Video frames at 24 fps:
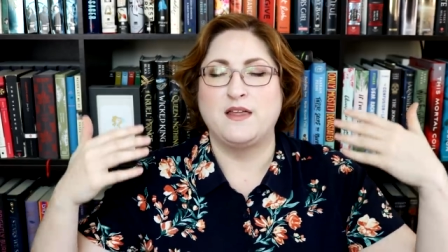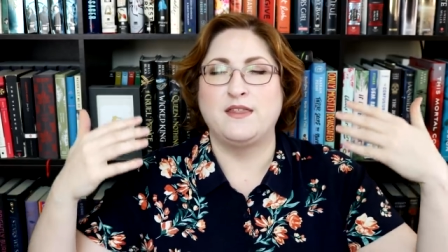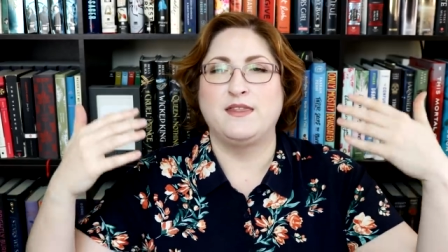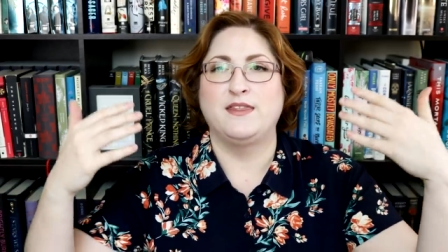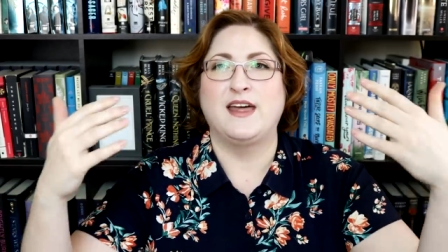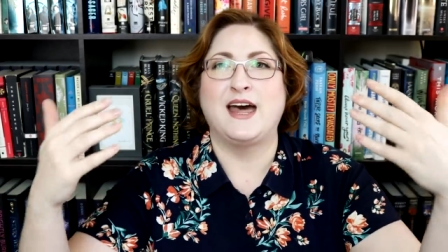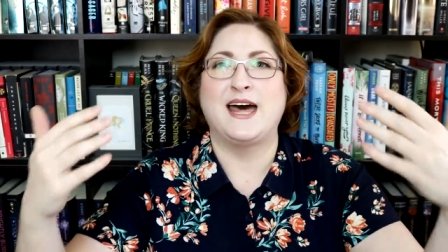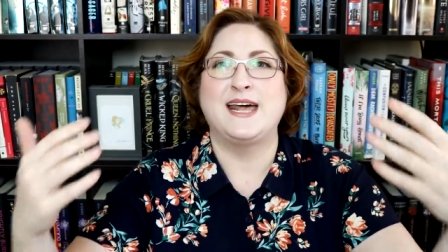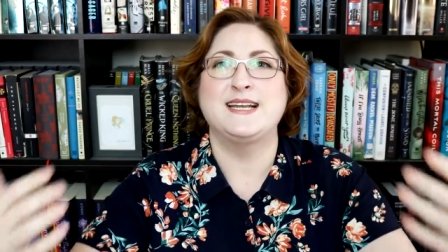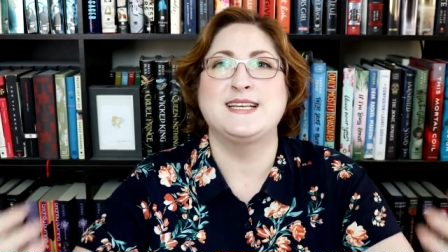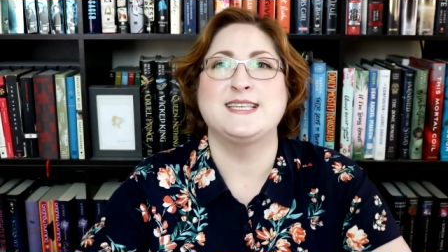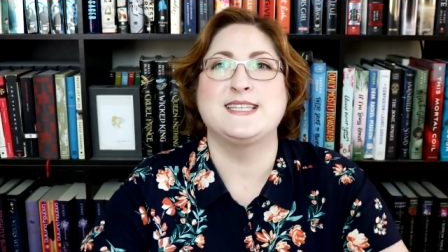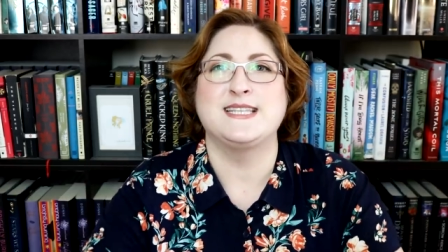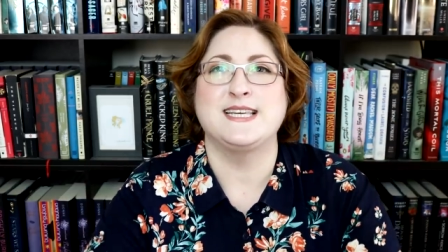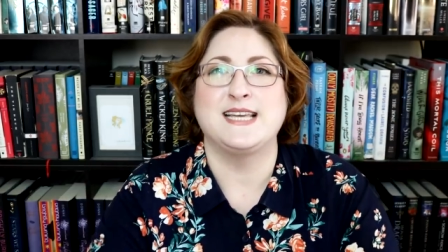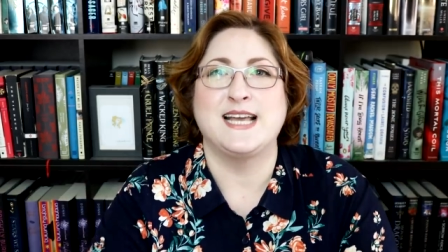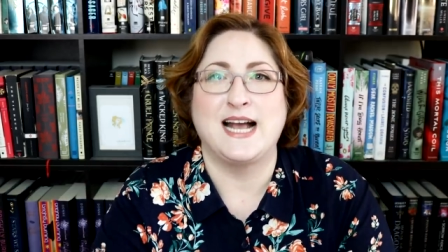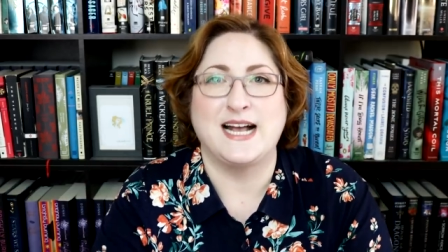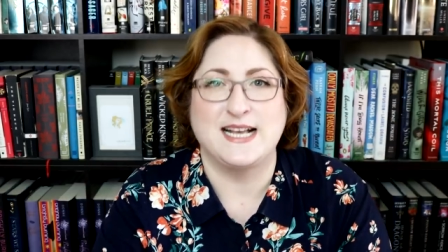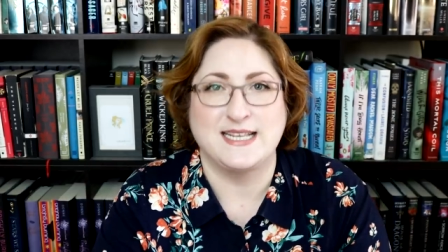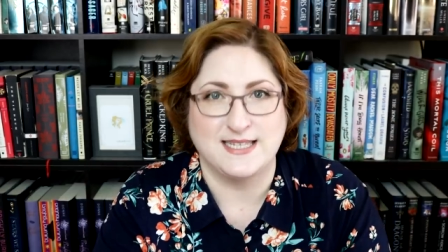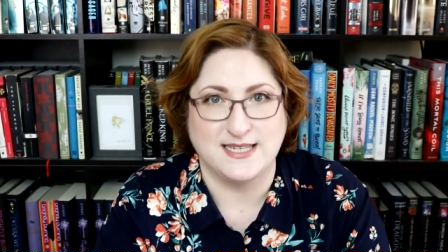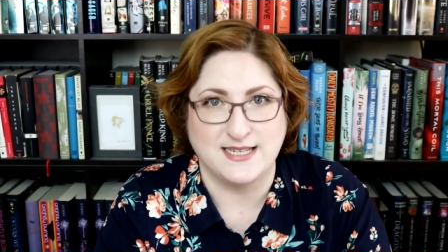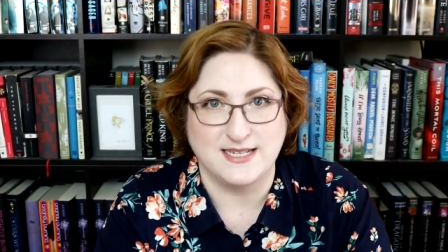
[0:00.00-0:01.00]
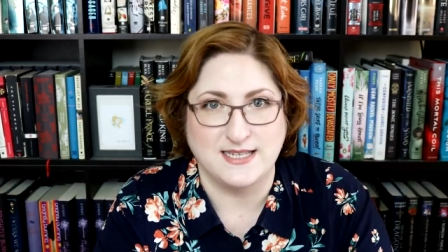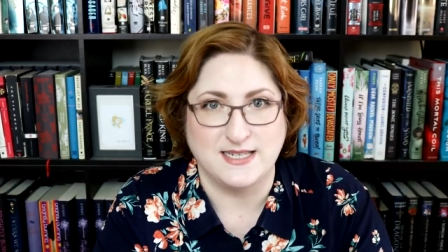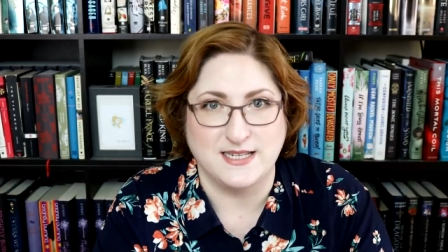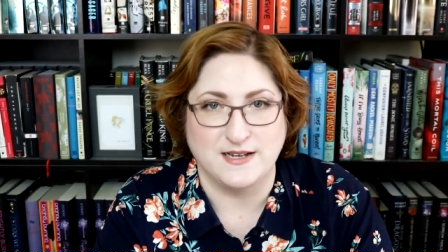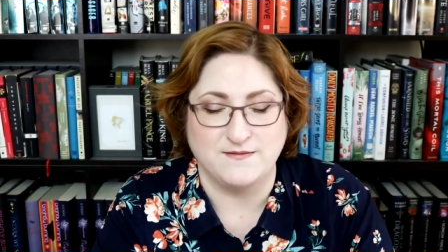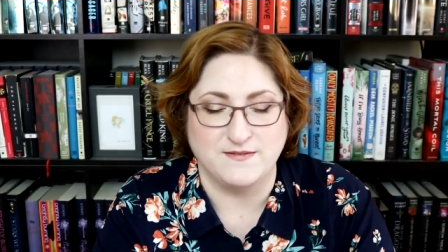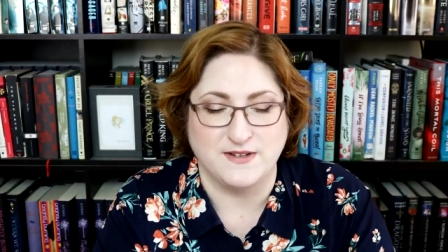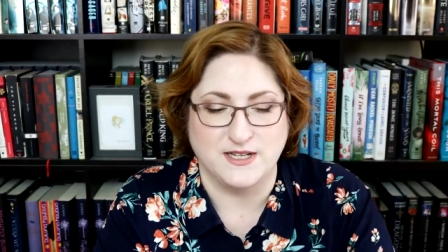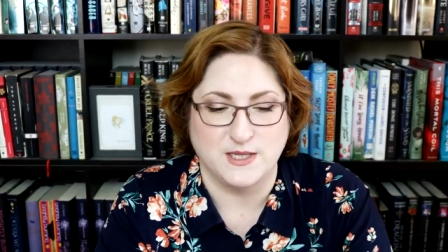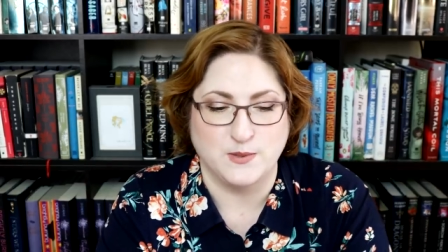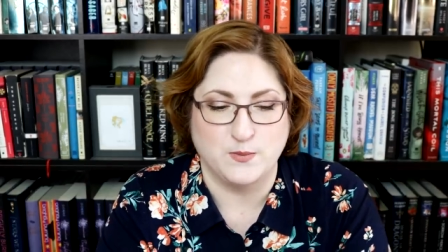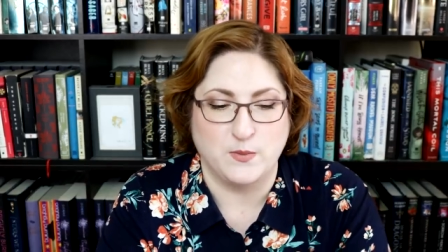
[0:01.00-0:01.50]
That is the essence
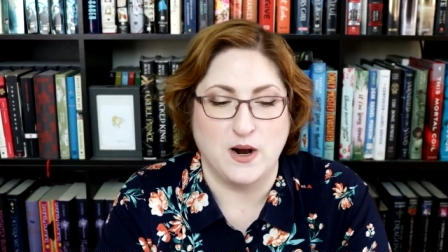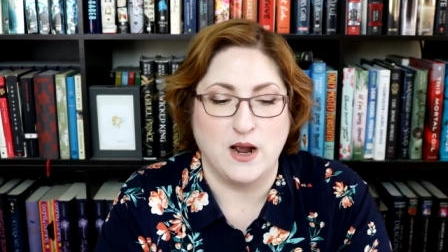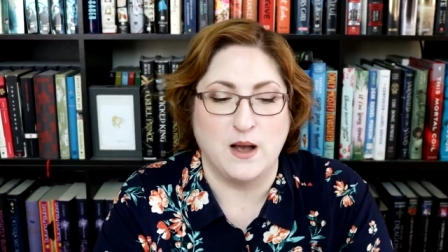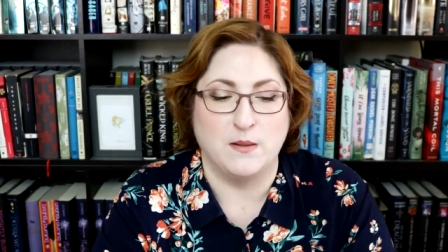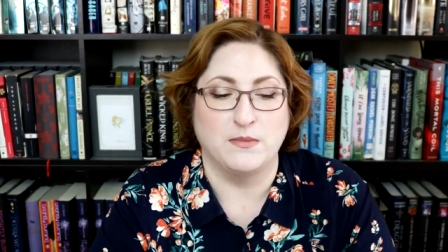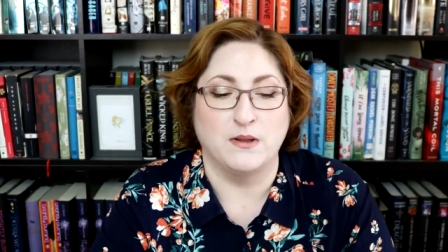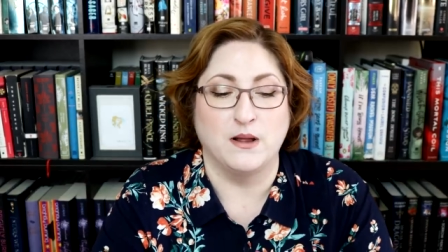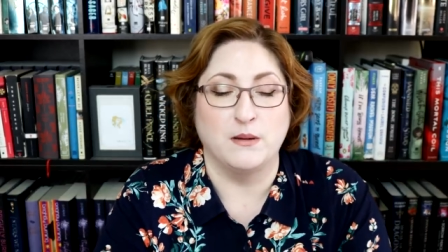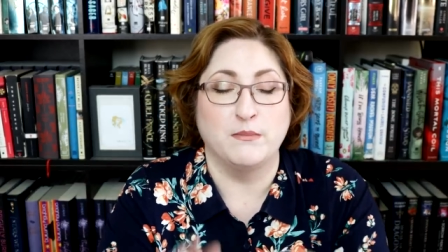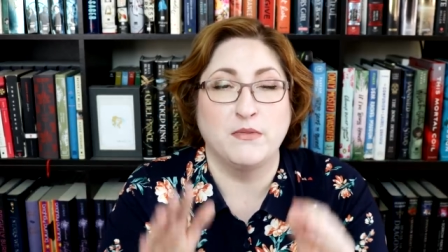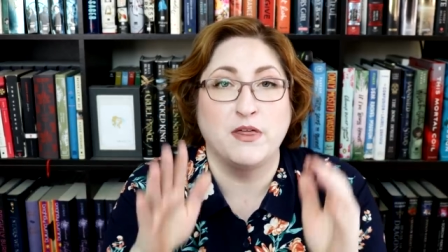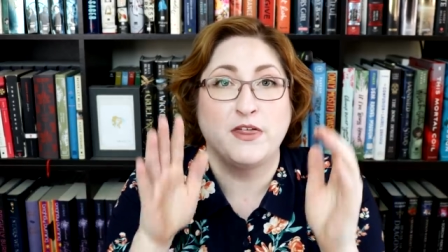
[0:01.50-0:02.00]
of this problem.